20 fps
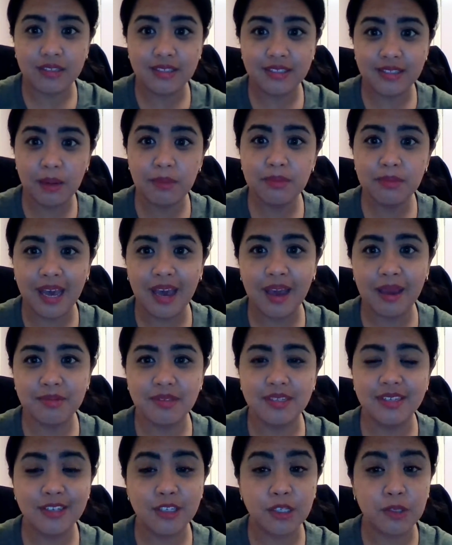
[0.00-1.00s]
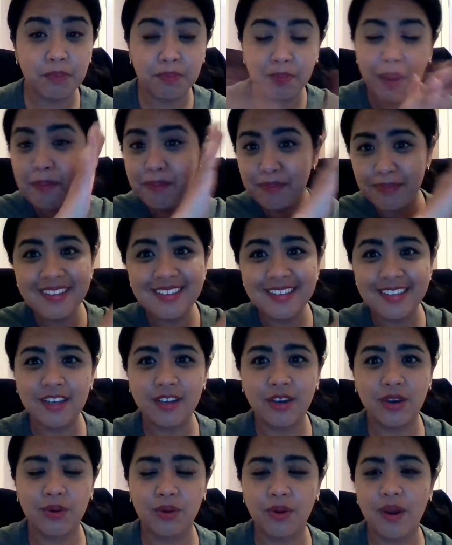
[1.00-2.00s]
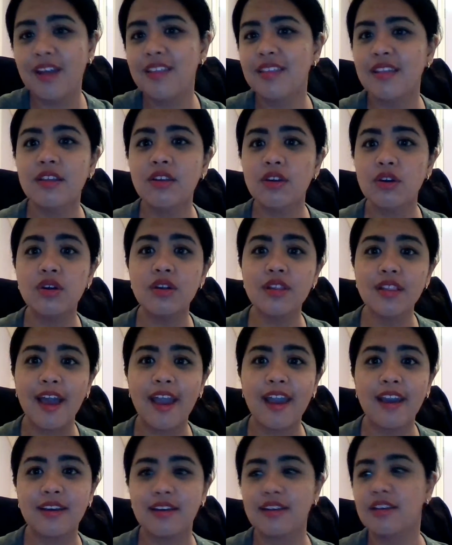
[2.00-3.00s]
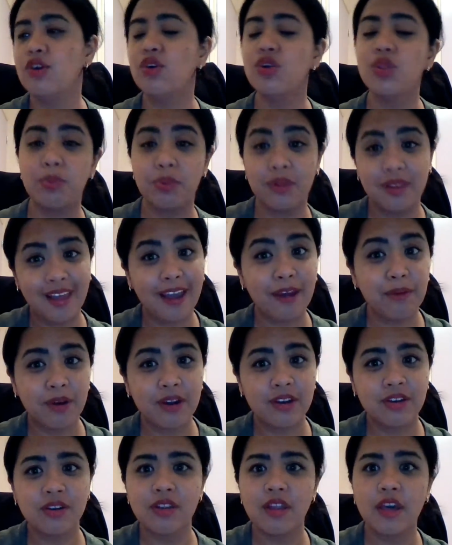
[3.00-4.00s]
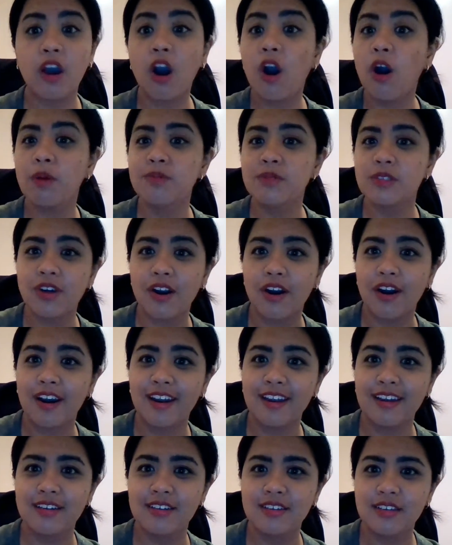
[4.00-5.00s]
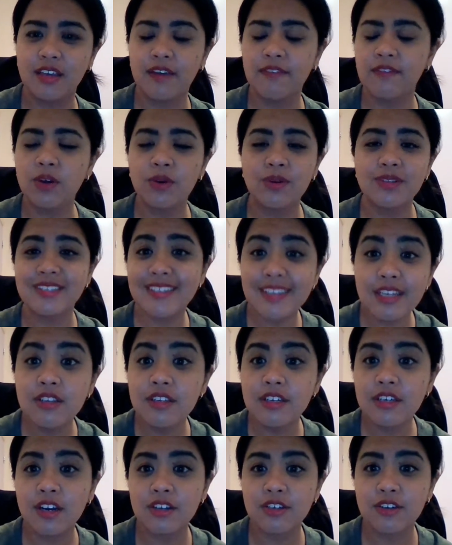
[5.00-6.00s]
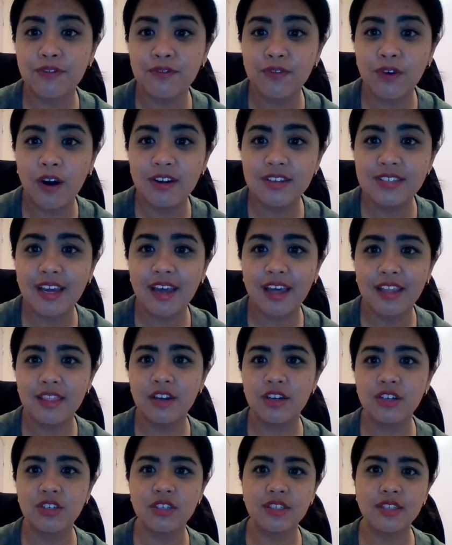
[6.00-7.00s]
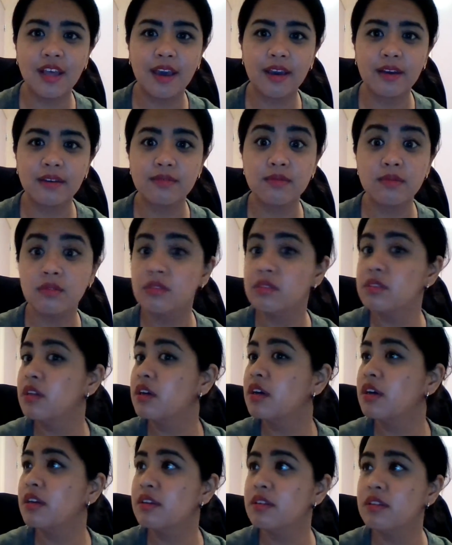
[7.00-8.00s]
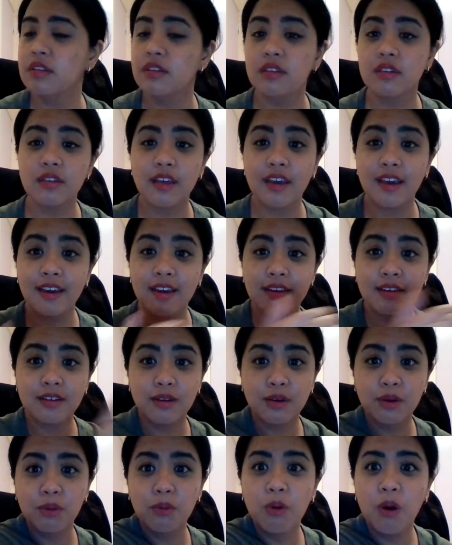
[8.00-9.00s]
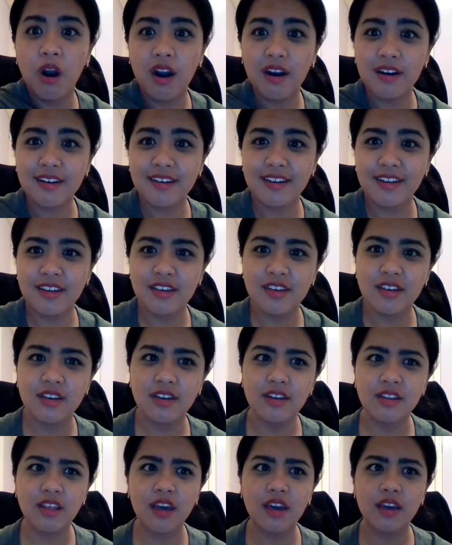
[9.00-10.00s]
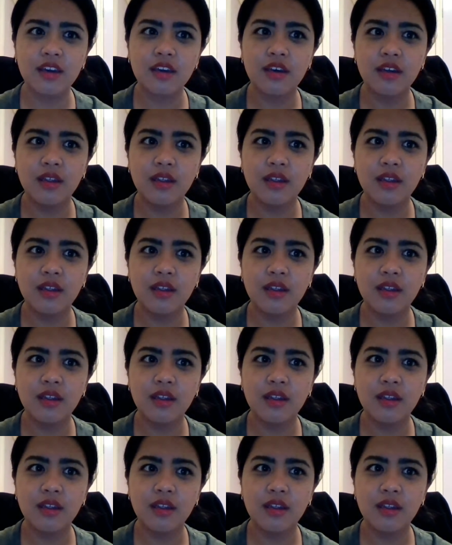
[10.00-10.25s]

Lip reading: sometimes they just bump into you, and then you're like, you're the polite one, you're like, "Oh, I'm sorry," even though it's clearly not your fault, and they're just like, "Huh, okay, walk." Like,